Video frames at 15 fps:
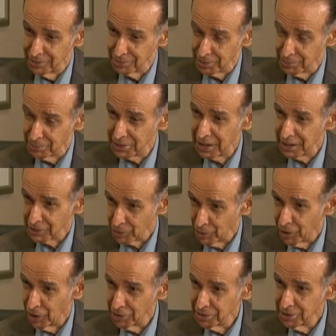from there
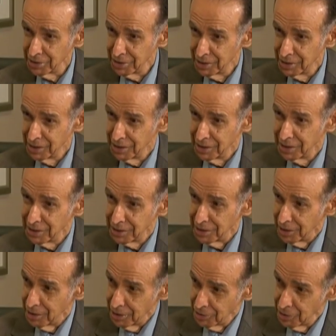on,
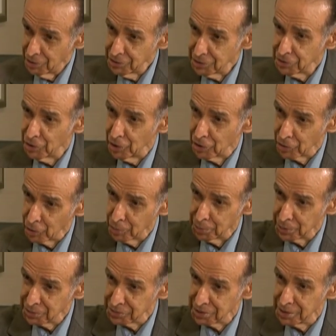another door
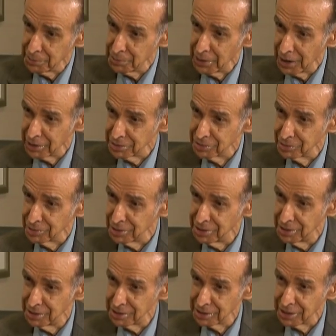opens and the path to
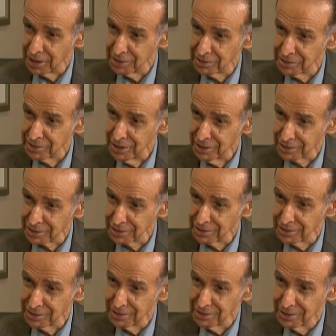healing can start.
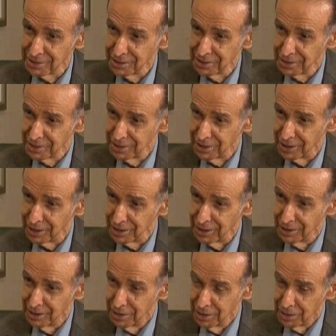Yeah.
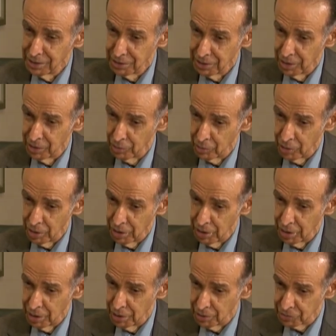
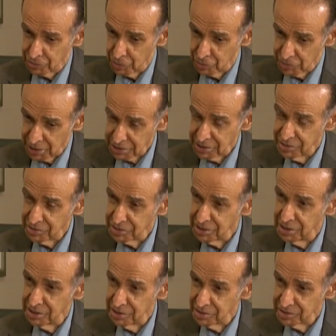Now, so that is
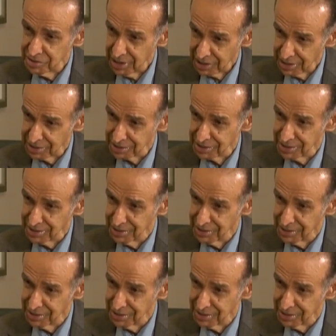the second